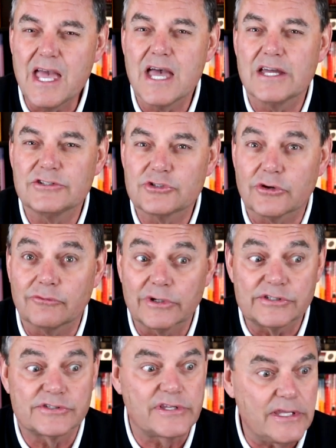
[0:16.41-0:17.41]
edge of
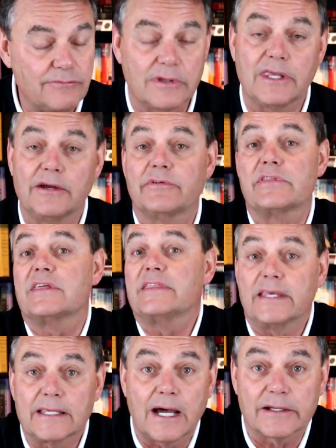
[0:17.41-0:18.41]
receiving
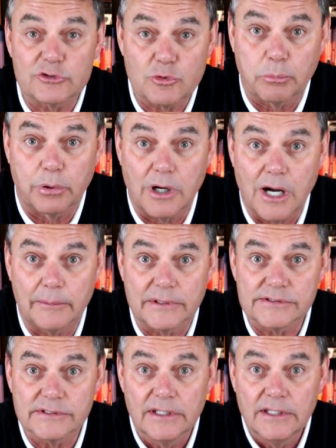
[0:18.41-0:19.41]
everything that God has
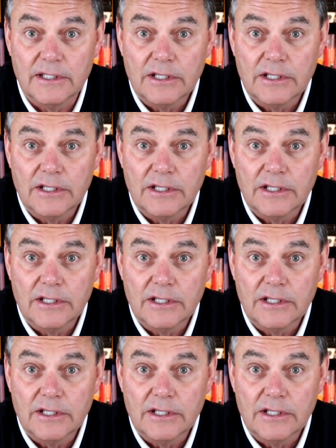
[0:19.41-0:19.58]
promised.